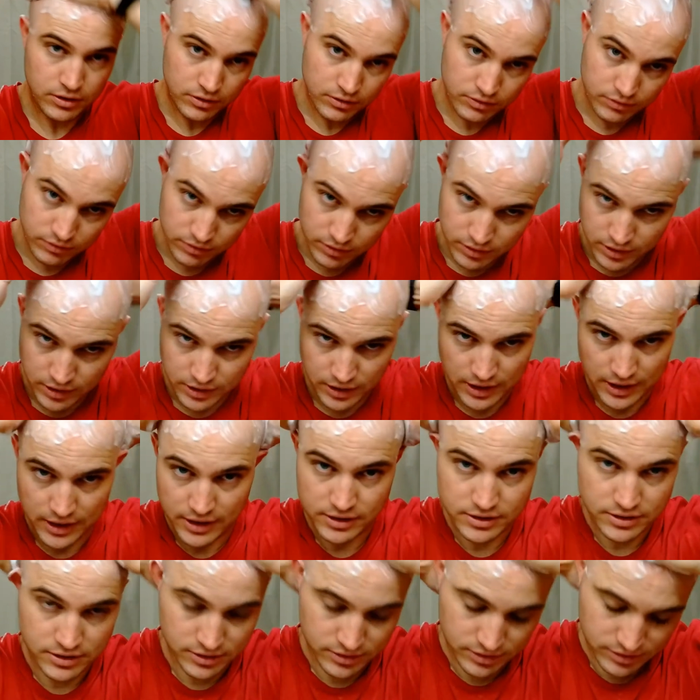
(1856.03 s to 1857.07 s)
Really
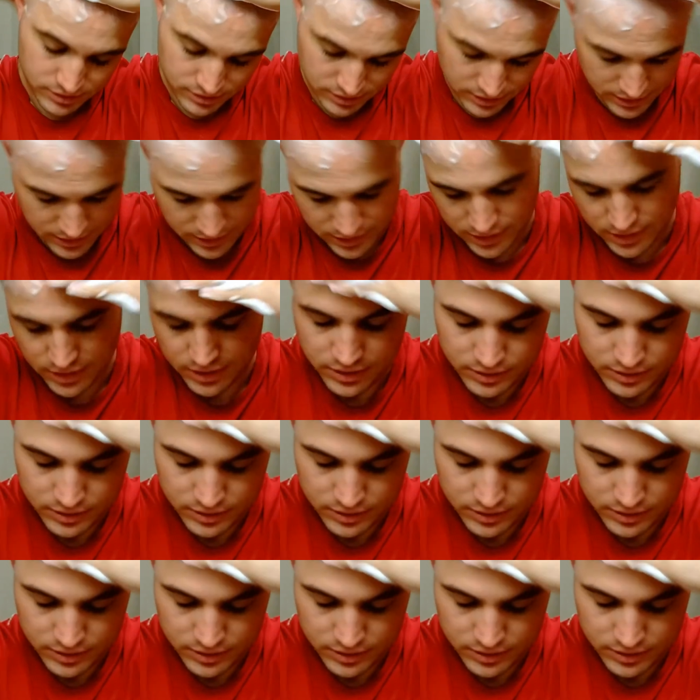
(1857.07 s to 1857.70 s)
nice and slick.